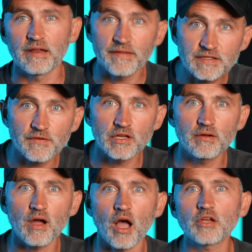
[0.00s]
in this
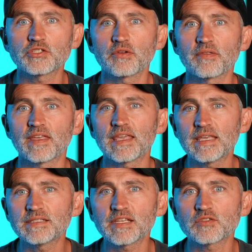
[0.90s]
video, I'll show you the
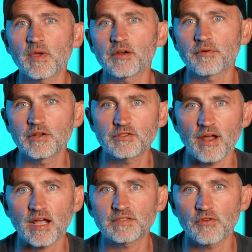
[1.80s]
easiest way to run
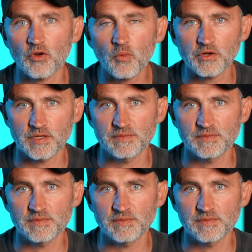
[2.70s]
tracks for your worship